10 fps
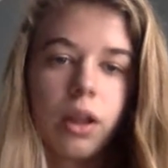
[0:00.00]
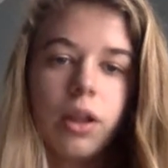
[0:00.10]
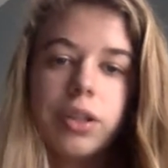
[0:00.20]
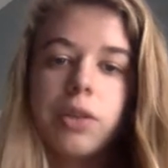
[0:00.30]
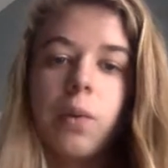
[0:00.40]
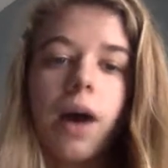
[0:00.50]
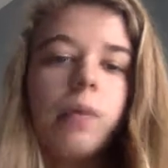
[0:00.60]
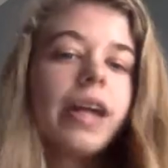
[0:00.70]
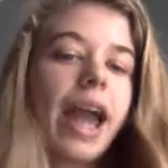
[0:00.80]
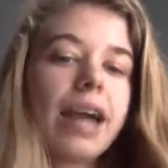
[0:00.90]
So while we
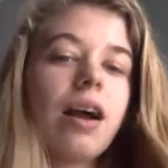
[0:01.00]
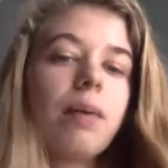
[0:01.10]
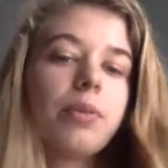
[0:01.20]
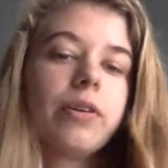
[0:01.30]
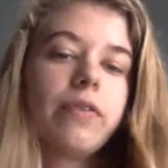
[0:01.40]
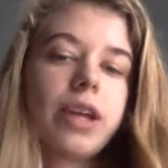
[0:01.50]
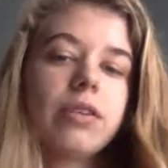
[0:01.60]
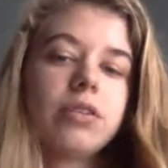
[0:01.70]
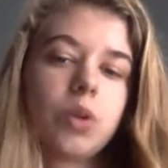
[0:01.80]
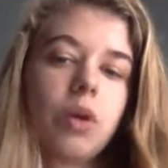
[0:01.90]
cannot prevent a
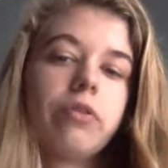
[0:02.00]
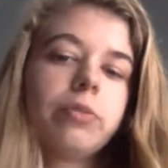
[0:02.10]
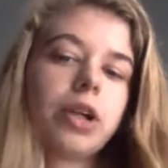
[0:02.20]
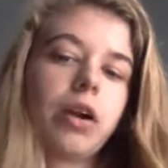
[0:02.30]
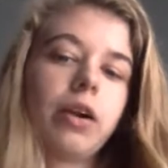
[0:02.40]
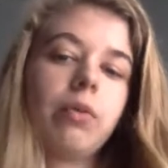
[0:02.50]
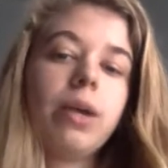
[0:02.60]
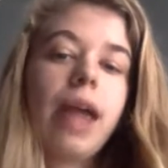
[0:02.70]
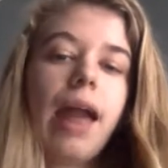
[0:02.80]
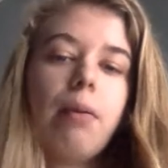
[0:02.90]
storm from occurring, we
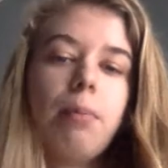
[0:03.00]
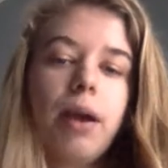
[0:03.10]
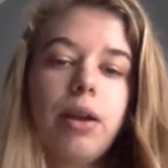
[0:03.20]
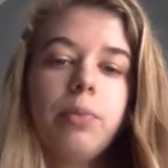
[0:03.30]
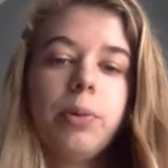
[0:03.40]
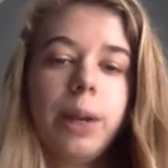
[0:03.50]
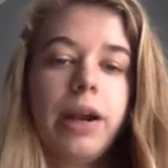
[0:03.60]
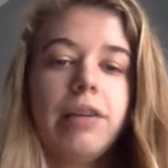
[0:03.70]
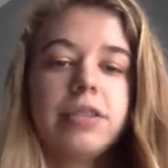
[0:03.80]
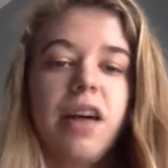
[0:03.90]
can better prepare
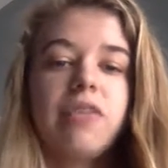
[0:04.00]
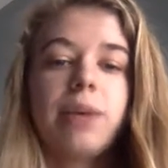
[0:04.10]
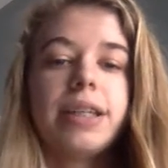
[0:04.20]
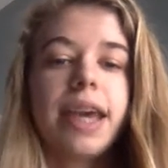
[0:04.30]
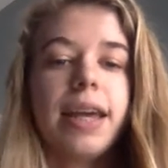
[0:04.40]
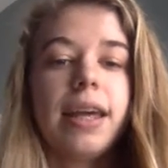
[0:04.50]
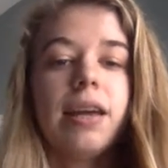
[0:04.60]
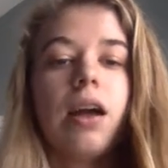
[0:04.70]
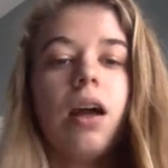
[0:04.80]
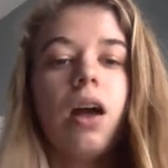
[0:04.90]
ourselves by taking
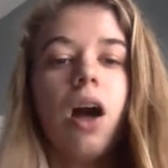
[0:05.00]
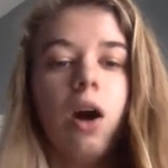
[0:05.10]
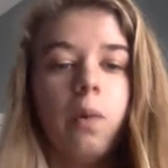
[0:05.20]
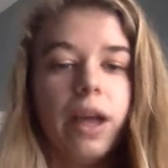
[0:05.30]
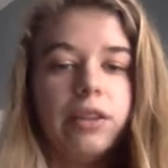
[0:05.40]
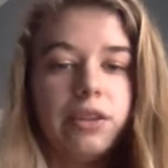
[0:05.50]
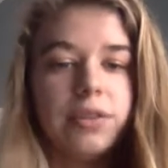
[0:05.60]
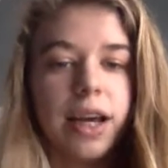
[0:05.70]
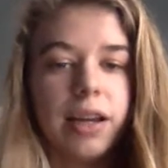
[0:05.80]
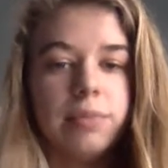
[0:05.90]
away loose
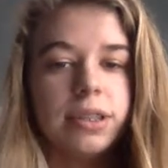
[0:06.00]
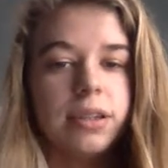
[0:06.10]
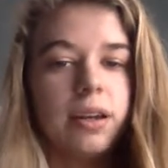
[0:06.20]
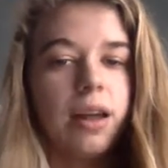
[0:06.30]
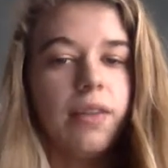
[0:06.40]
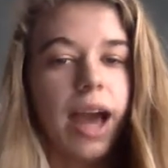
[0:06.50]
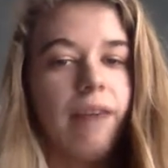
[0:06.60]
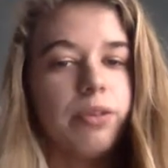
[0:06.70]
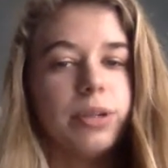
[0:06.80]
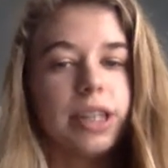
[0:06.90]
items that have
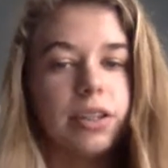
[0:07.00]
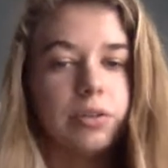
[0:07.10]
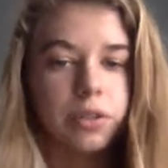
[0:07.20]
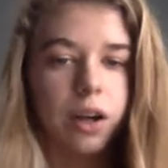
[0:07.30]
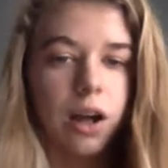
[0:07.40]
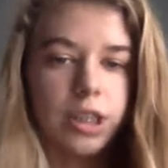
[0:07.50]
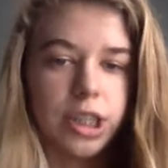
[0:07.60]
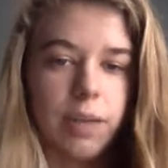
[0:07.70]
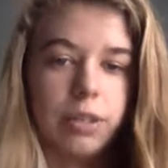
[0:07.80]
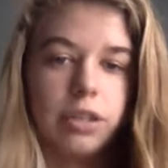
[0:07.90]
the potential to cause
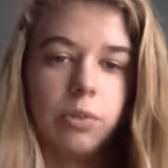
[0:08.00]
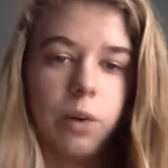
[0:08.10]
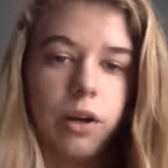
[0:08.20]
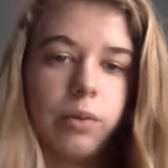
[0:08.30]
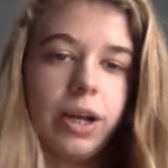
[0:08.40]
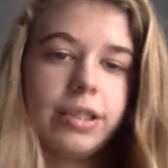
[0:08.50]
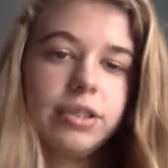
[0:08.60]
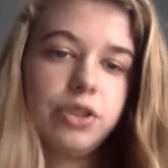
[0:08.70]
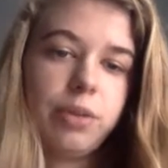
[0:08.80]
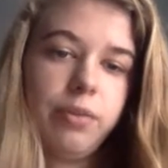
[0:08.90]
damage to waterways and
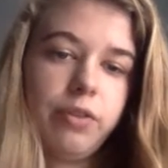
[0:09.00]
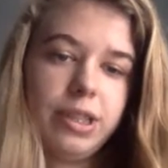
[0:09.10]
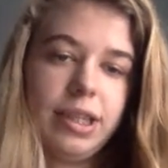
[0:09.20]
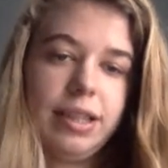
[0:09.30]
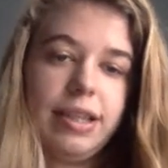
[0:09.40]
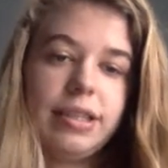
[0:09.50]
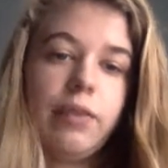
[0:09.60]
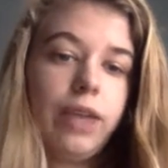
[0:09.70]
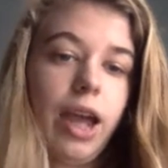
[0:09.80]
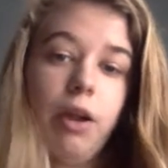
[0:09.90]
treatment facilities
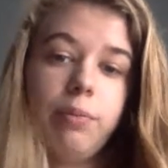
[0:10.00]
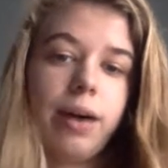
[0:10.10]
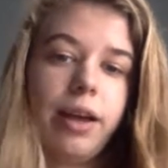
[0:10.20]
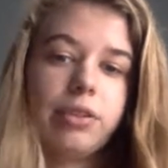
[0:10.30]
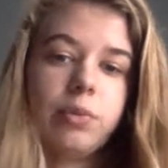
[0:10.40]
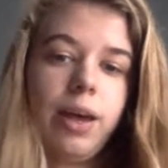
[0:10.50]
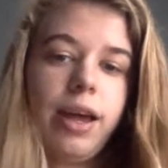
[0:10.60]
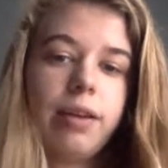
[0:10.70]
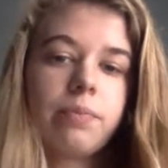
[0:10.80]
if carried miles away.